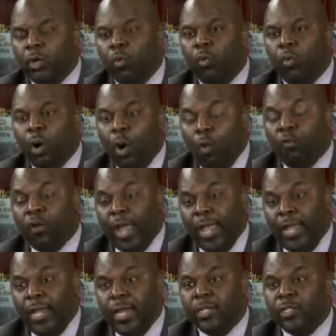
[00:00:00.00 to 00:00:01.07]
who are
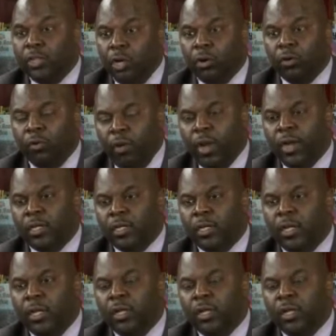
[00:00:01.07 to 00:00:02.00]
overage and undercredited,